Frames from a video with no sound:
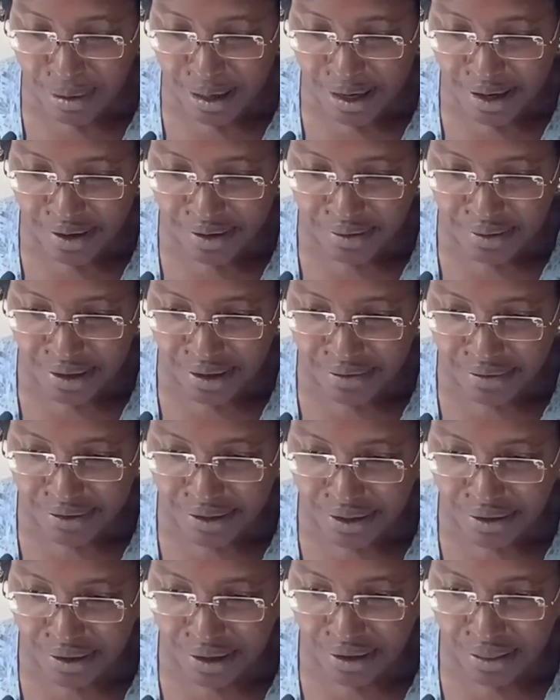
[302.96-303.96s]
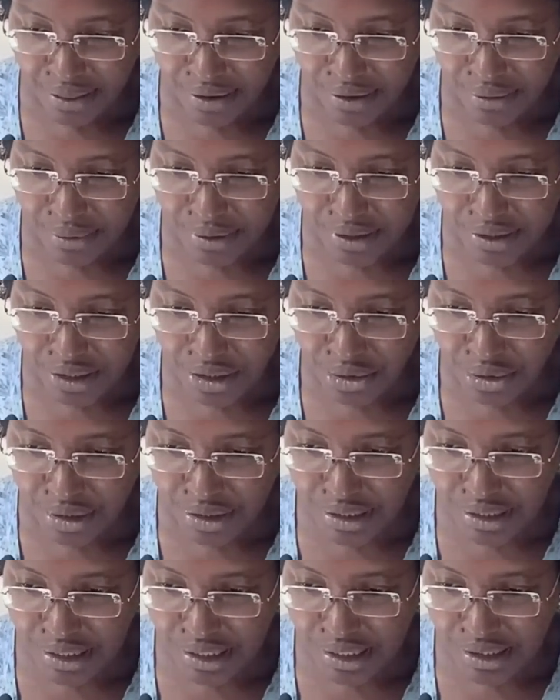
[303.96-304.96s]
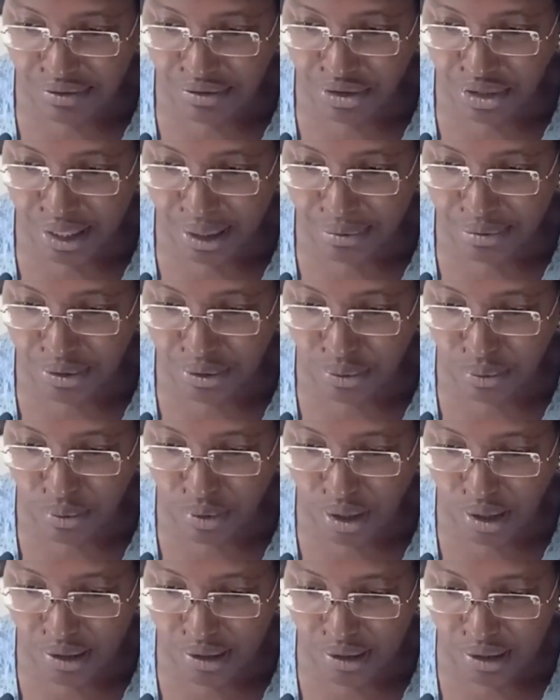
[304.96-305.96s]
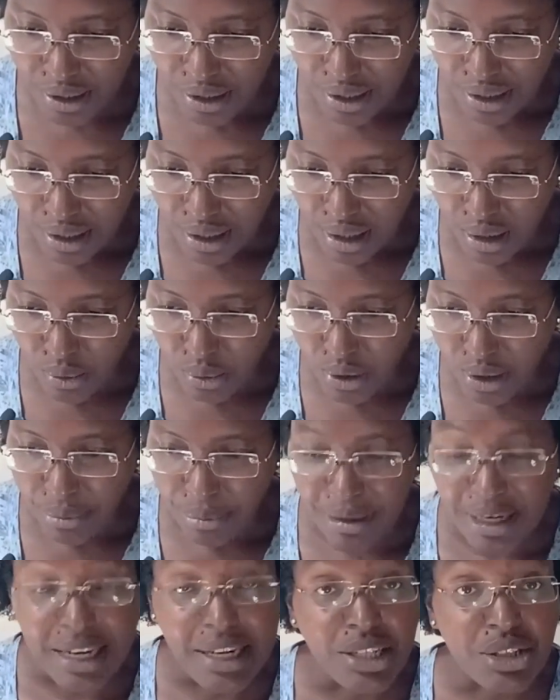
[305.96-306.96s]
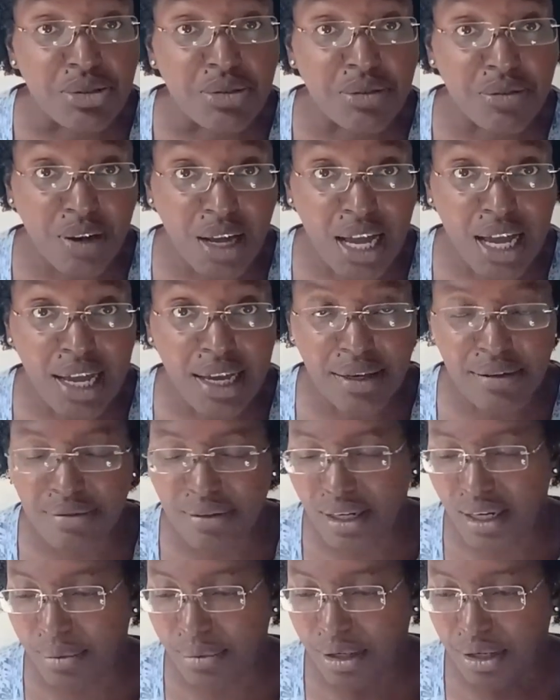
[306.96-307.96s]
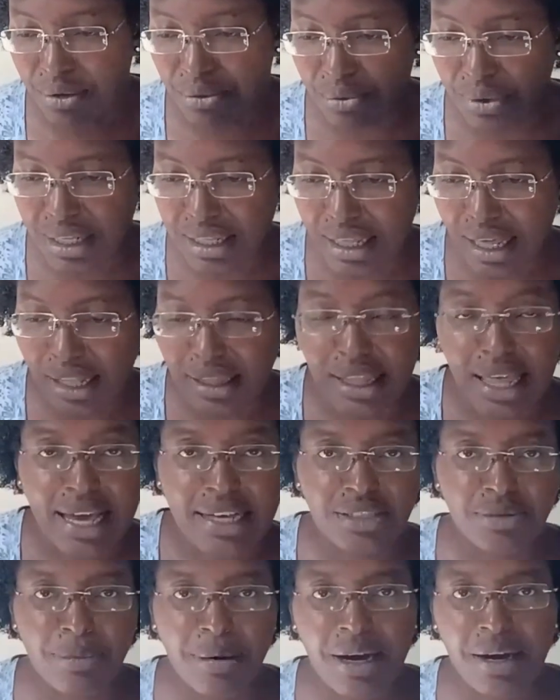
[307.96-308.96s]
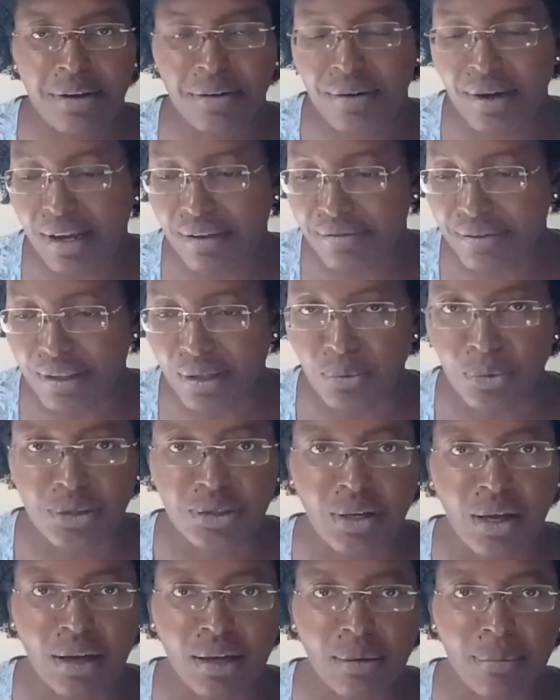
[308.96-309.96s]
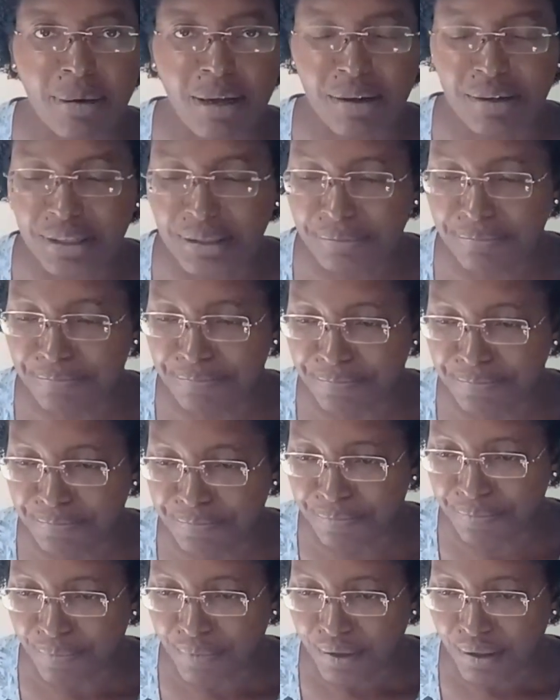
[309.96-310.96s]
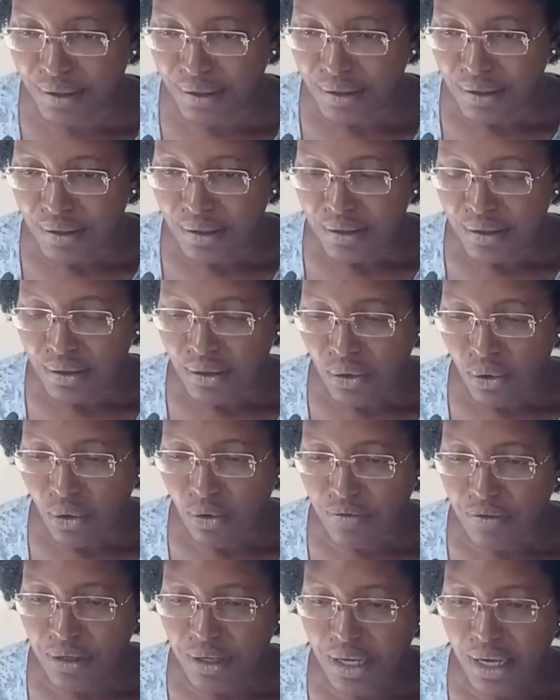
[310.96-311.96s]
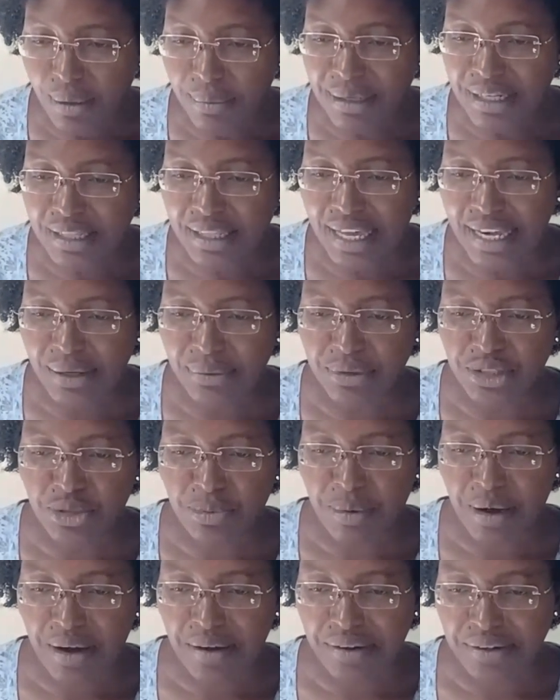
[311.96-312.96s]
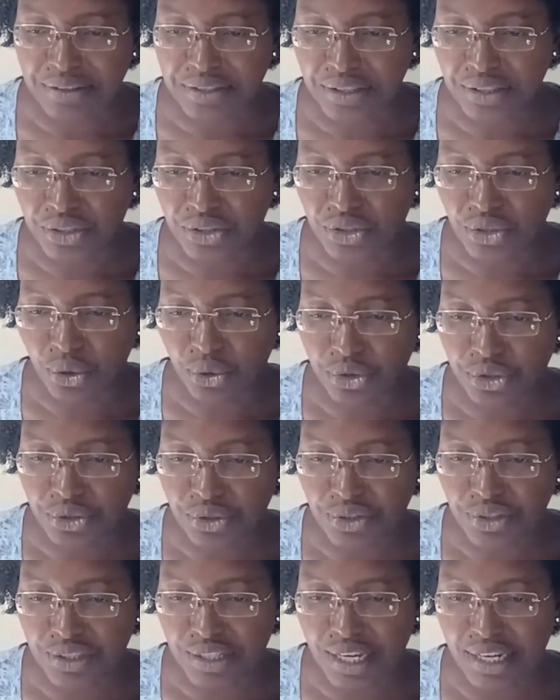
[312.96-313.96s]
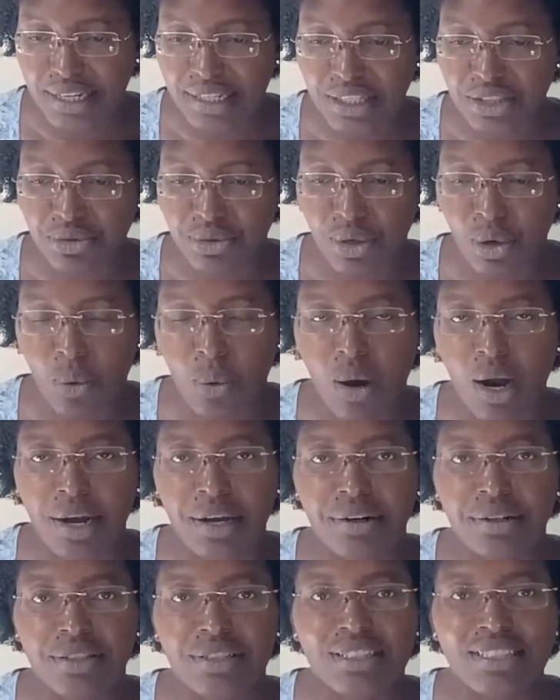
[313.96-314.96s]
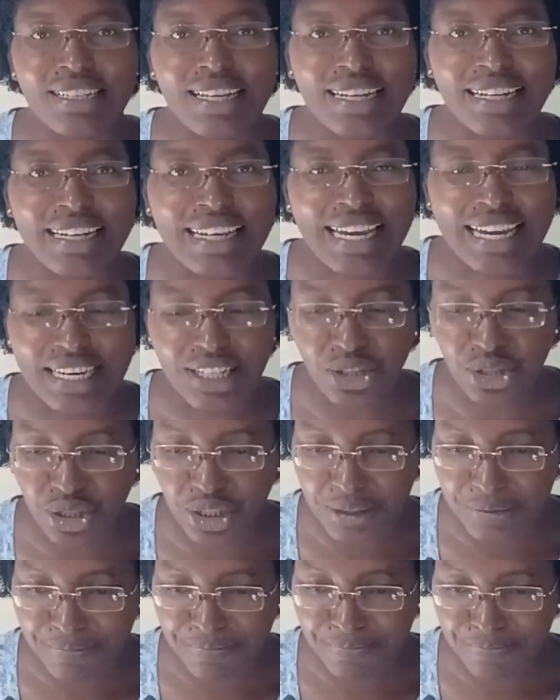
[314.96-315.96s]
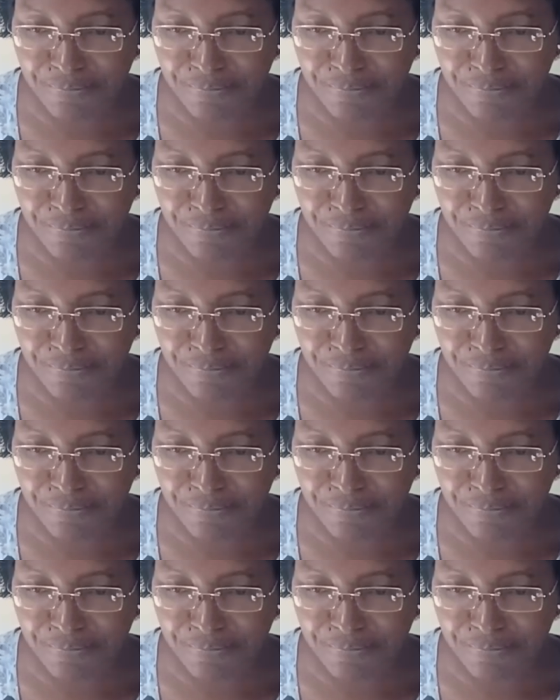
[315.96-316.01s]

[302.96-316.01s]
paragraph here I thought was interesting of chapter 1, and we're on page 5, and I'm going to read that last paragraph and then we'll talk about it. Overcoming language barriers in social settings requires dedication,